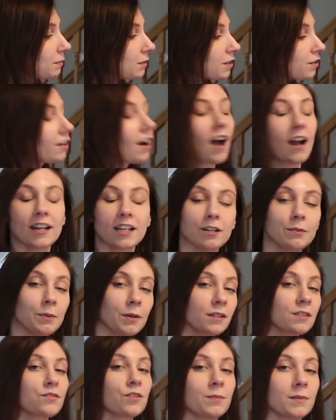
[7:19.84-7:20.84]
stream your
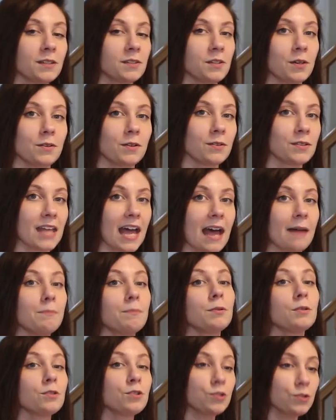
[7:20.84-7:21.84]
audiobooks from the
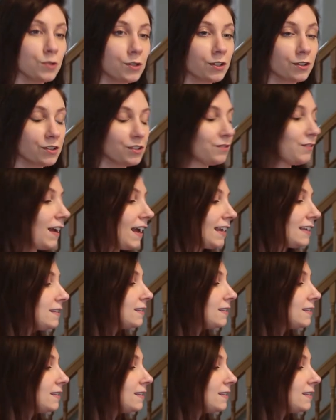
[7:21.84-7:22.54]
Sonos app to your